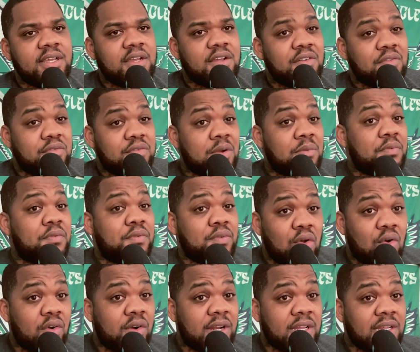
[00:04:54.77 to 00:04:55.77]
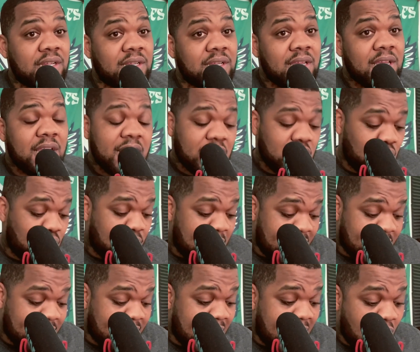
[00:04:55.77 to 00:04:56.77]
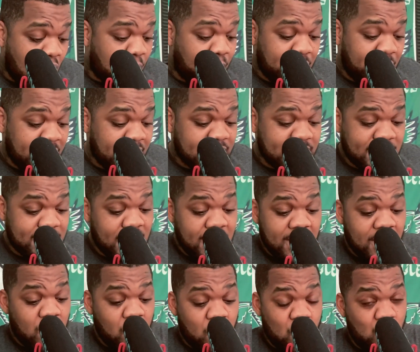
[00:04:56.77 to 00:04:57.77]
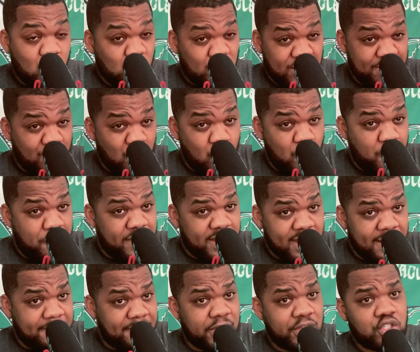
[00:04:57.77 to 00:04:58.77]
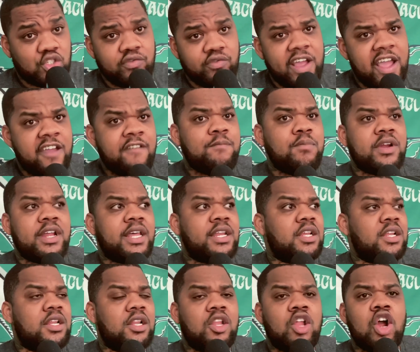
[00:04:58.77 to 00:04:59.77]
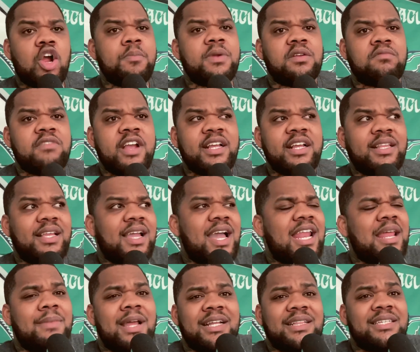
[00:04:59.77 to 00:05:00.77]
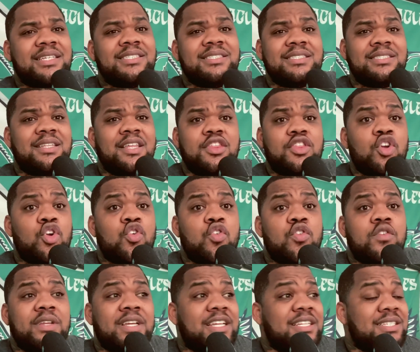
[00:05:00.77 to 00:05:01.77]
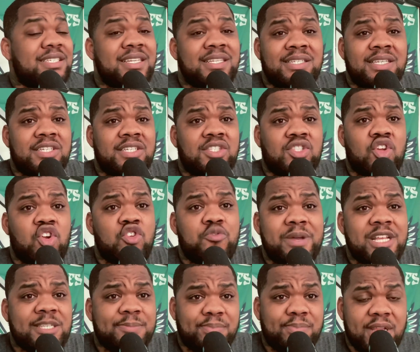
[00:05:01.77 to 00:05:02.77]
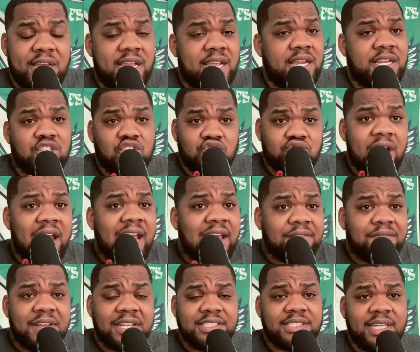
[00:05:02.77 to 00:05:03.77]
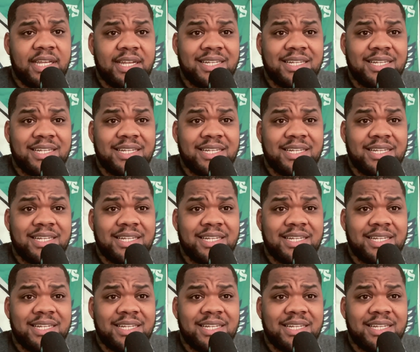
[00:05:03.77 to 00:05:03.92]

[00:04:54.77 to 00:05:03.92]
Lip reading: from Florida, and you got Kyle Pitts, who's moving up the draft board at an alarming rate. They got him like the third consensus third best player in the draft I've seen.